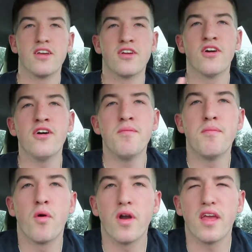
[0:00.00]
Good
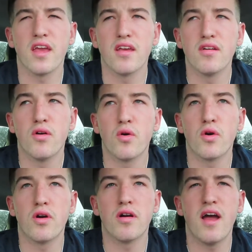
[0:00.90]
morning,
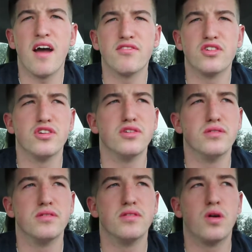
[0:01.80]
or
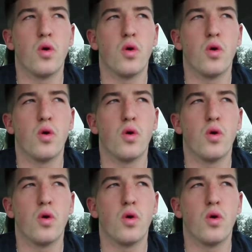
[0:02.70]
afternoon,